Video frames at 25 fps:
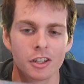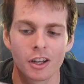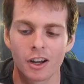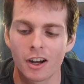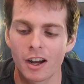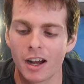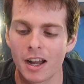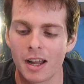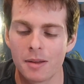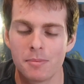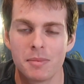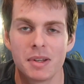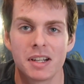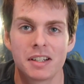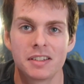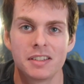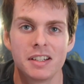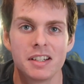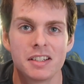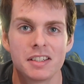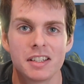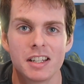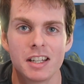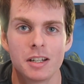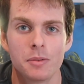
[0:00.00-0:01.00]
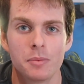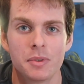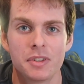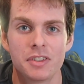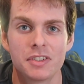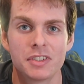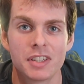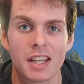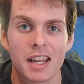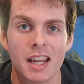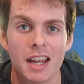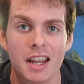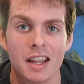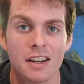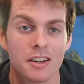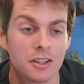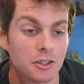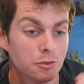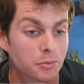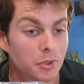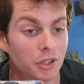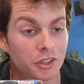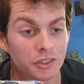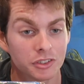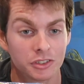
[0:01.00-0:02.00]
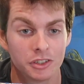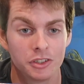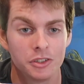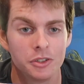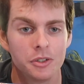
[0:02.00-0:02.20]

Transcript: I mix this in with sand as well as the